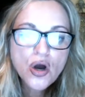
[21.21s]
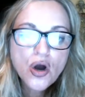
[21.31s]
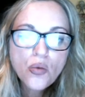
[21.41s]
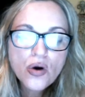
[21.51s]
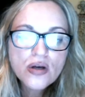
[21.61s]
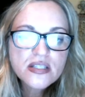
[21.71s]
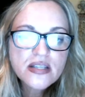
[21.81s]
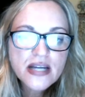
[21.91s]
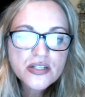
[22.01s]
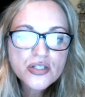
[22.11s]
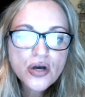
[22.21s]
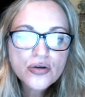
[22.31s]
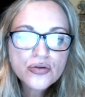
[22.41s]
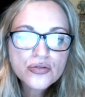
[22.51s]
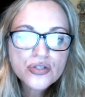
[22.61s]
was that
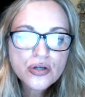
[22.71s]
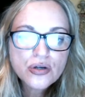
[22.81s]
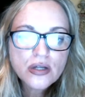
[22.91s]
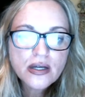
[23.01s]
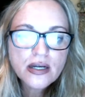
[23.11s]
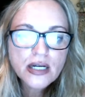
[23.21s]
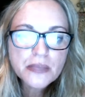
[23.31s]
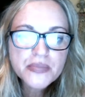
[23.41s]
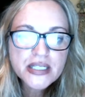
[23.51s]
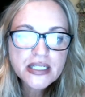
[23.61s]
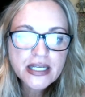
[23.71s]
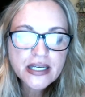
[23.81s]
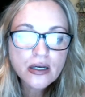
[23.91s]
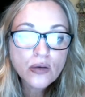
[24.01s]
total solar eclipse in Leo,